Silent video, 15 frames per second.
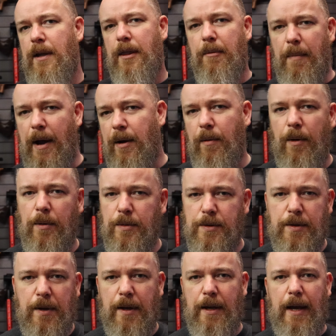the
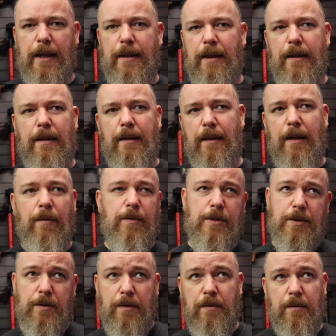micros, and then that
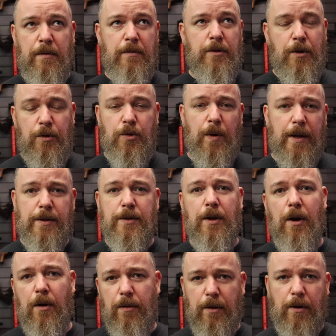was 2 trends
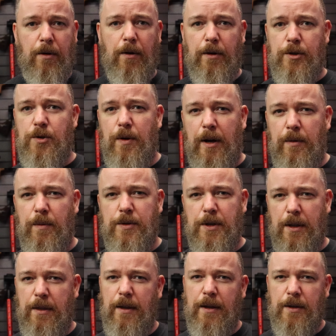ago. The current trend, which
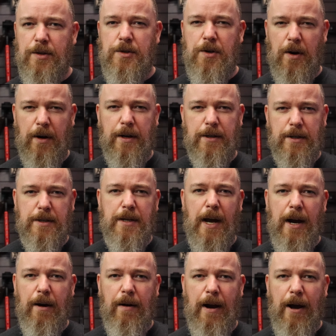I think is starting to
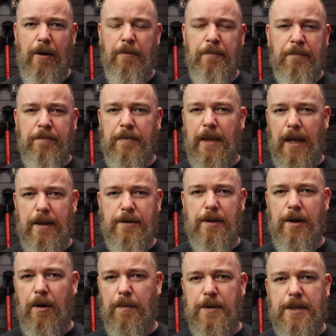tire out, is
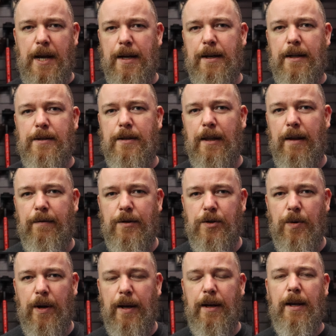the double stack 1911
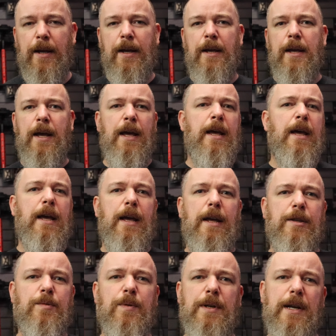trend.
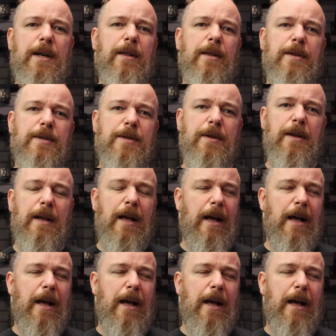It's ridiculous.